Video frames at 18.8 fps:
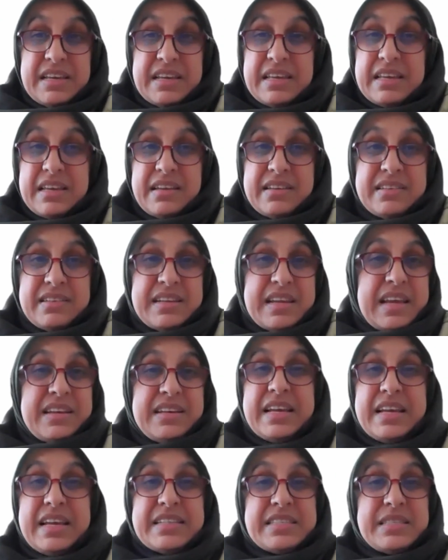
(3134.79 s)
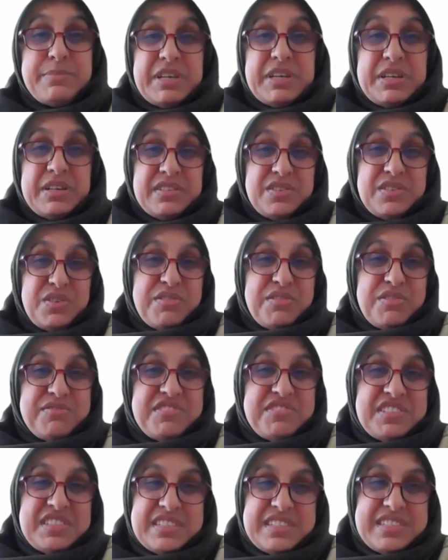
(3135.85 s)
any aspect of
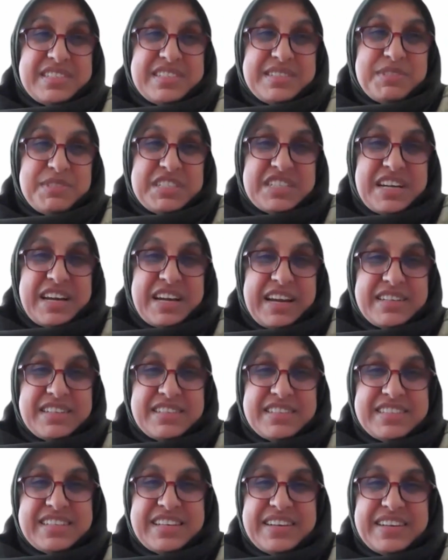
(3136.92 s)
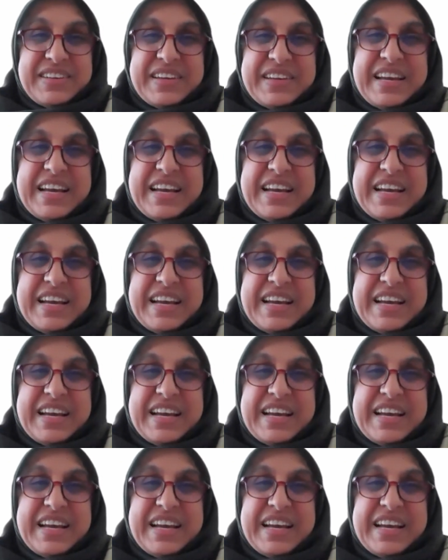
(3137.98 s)
systems change. So